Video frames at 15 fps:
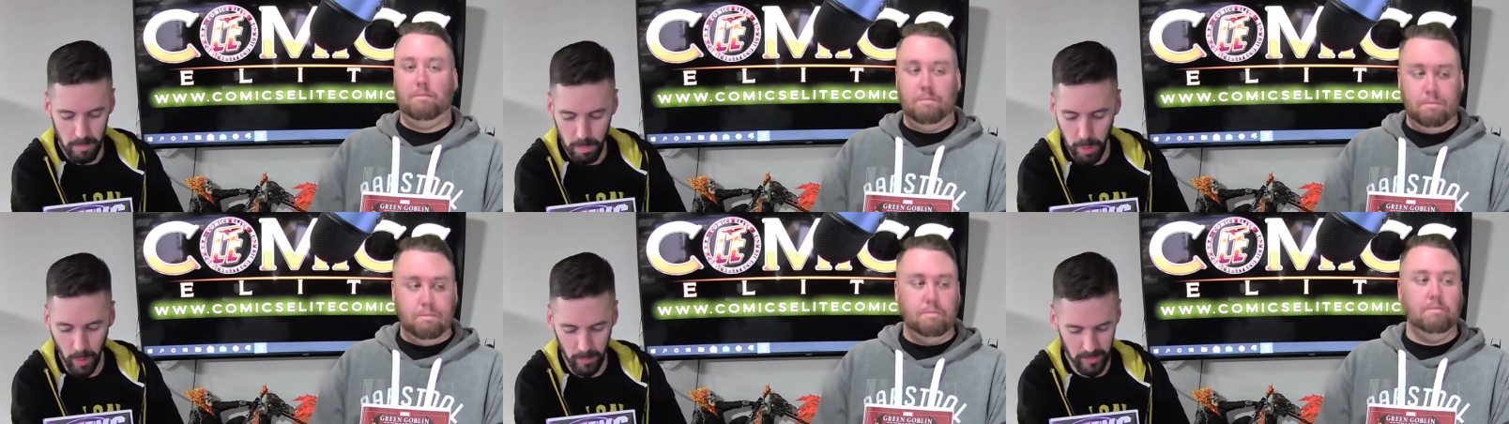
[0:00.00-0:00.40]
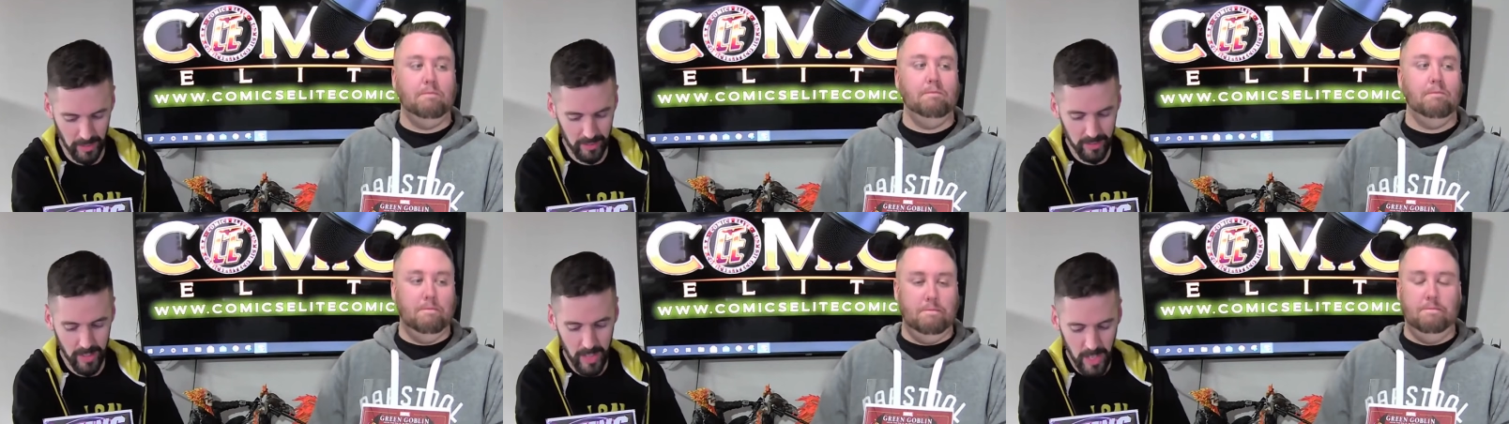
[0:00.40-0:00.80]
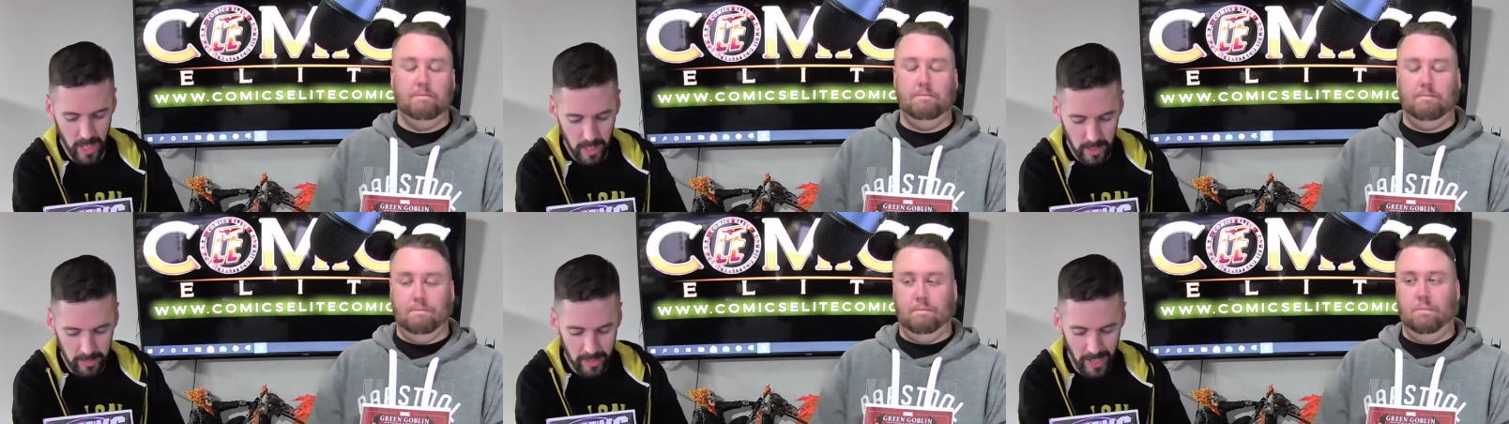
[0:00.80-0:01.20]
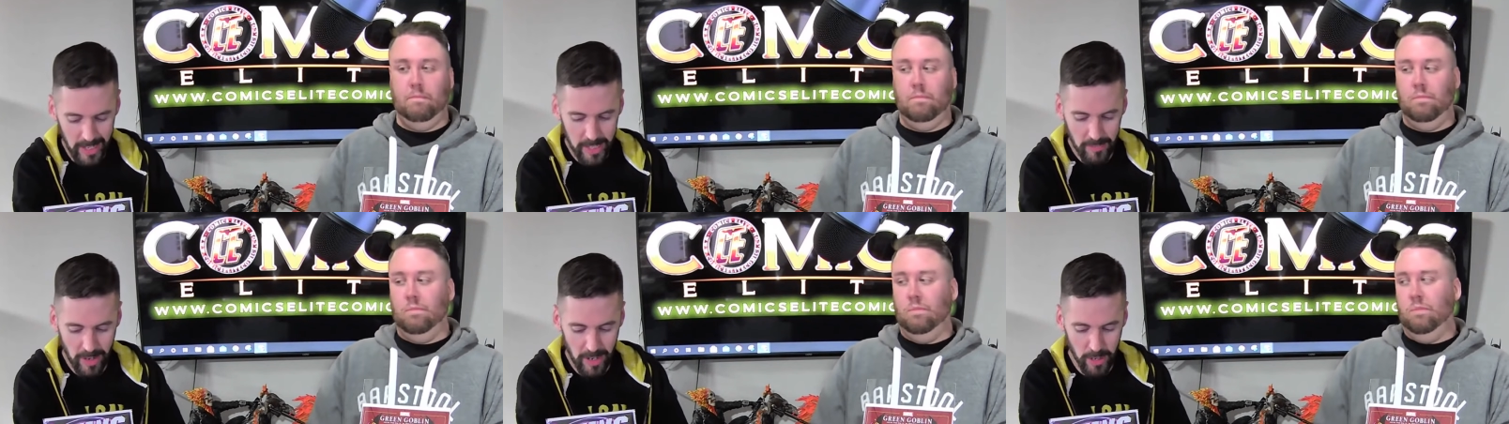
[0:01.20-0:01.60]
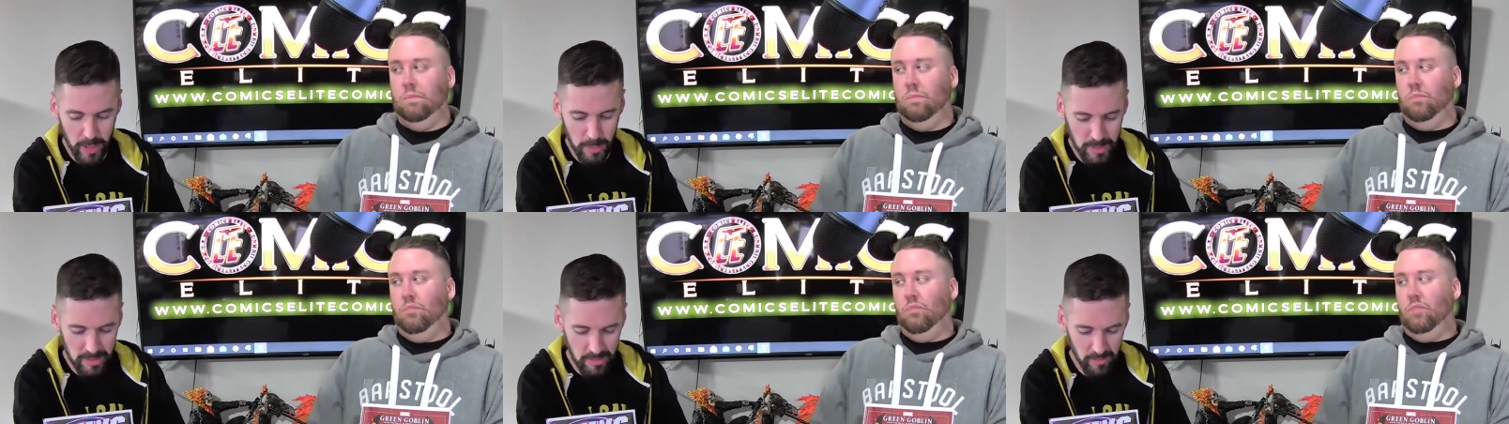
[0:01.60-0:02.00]
Speaker 1: Perfect. The Titans find out who's
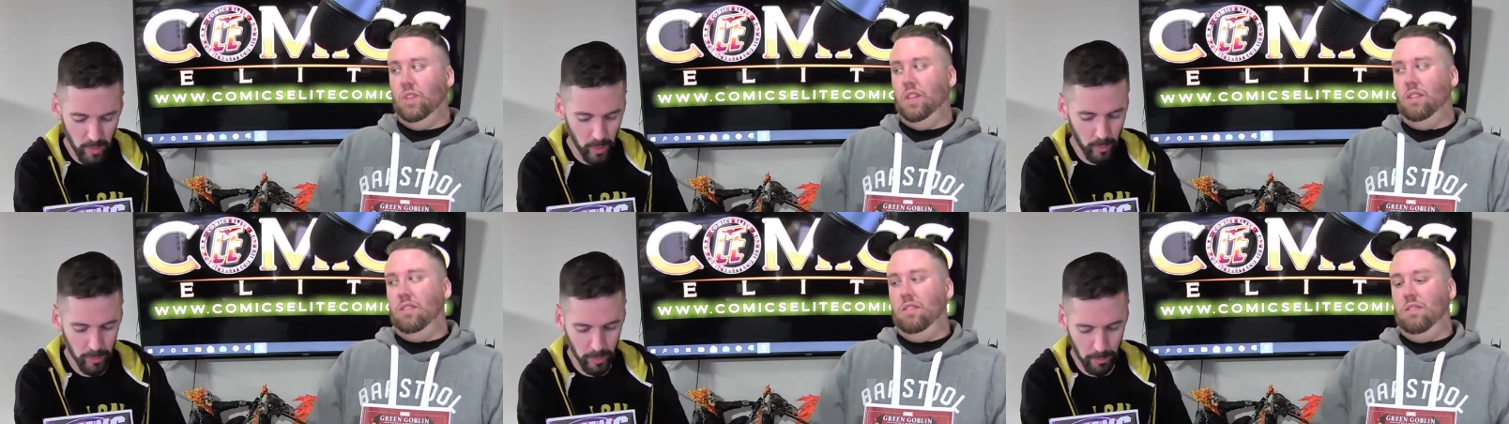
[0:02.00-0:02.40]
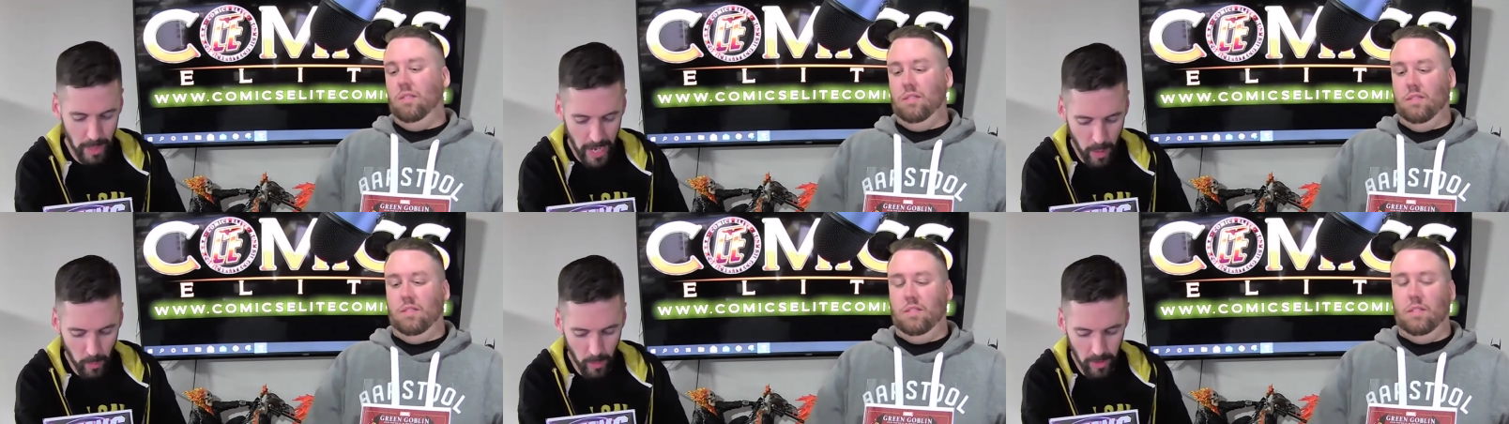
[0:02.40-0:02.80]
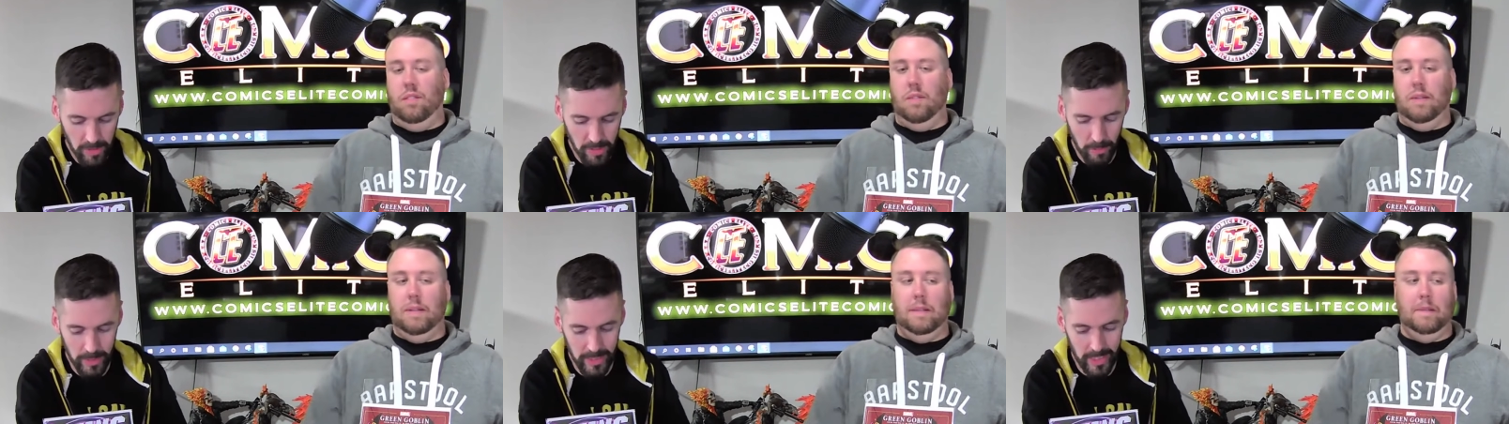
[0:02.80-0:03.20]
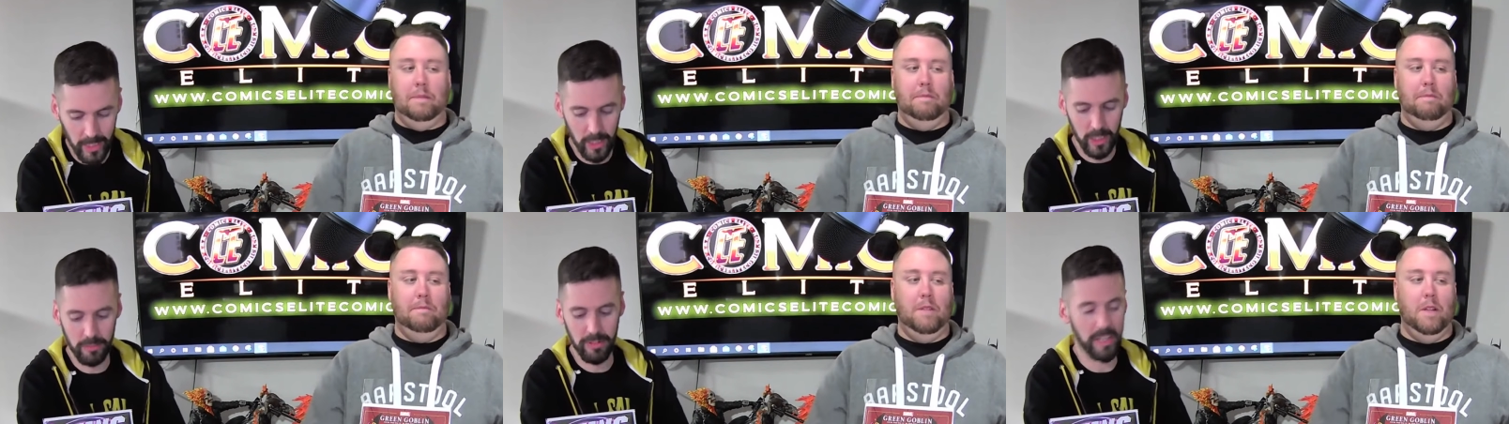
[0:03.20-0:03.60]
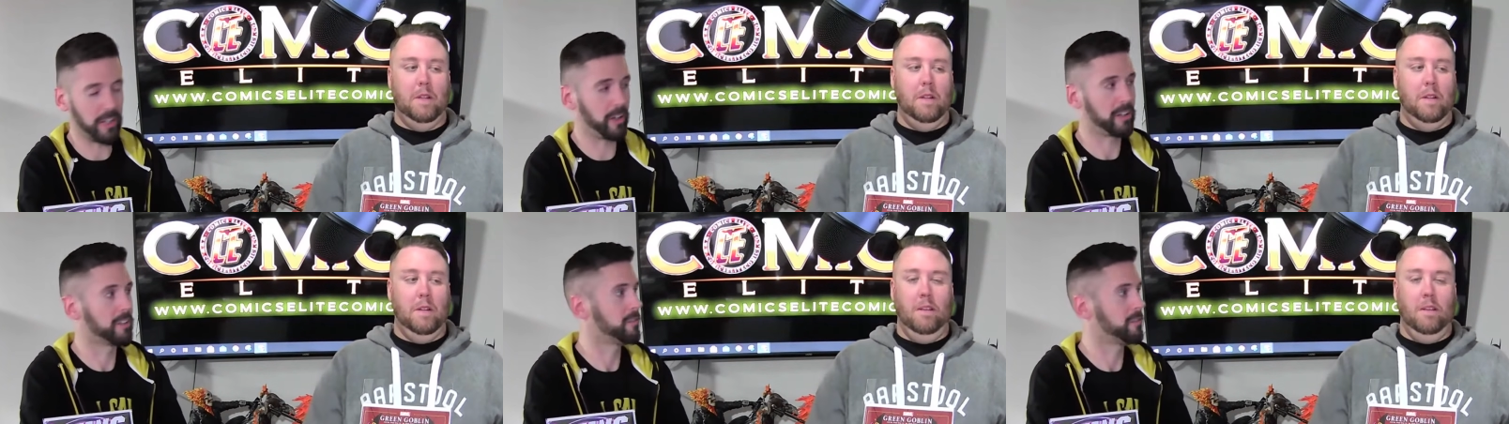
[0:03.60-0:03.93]
been fooling with their powers, and we get a cliffhanger.